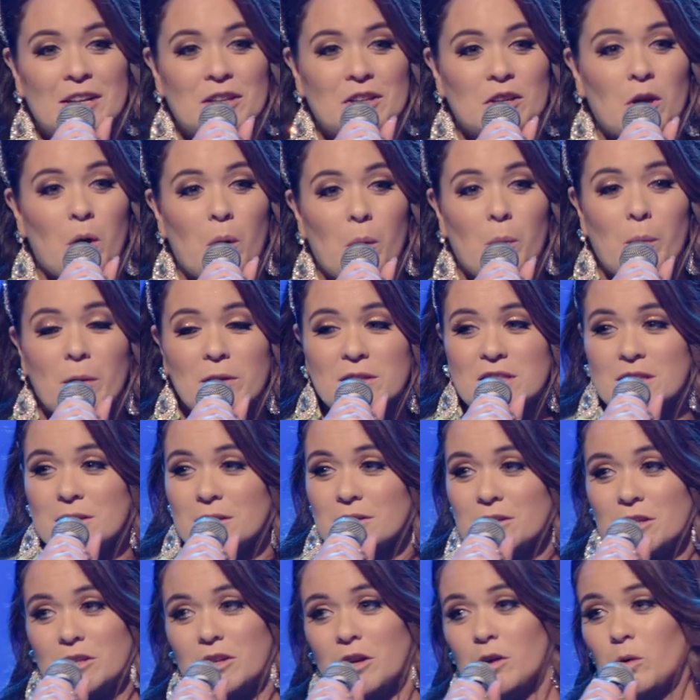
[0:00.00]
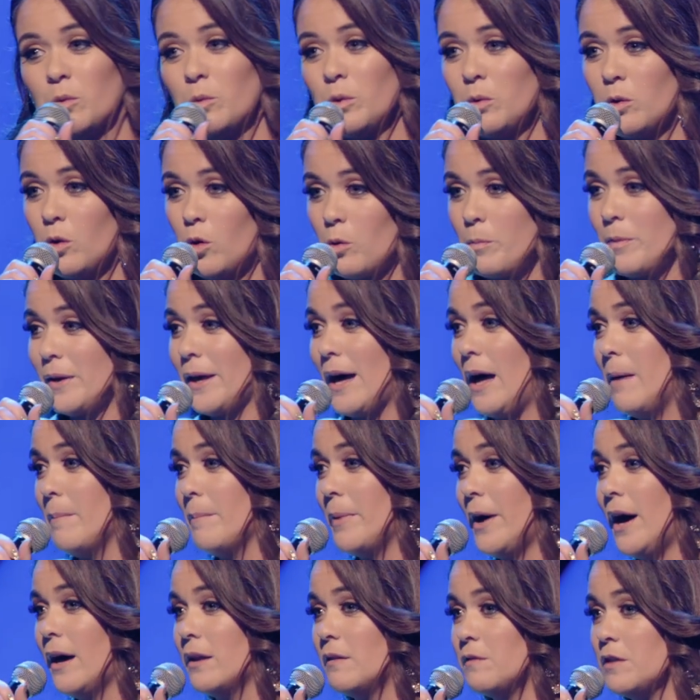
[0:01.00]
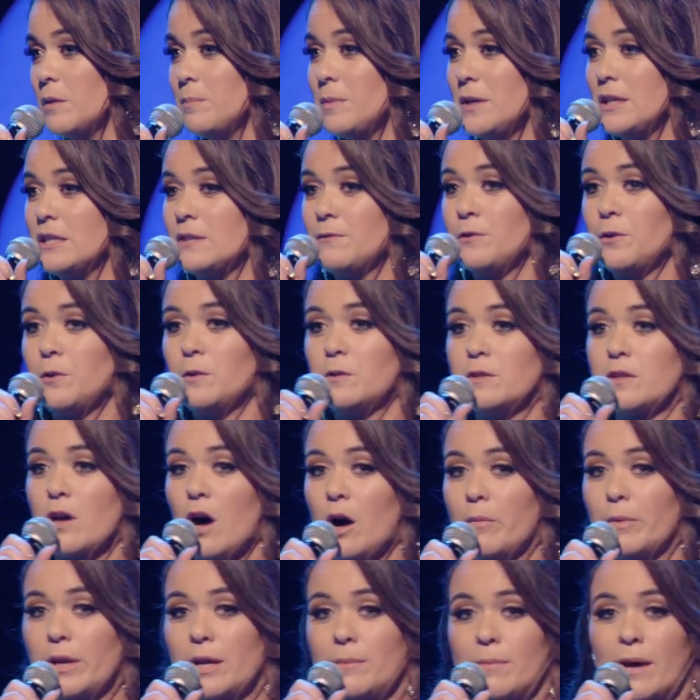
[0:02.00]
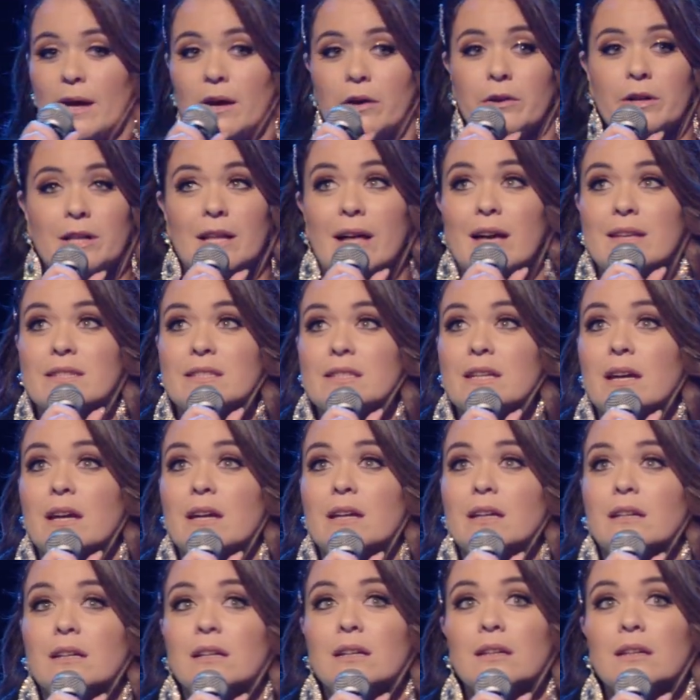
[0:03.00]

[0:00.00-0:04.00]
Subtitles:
No one wants to, you know, we'll all become part of the Best Foods Comedy Mayo cluster.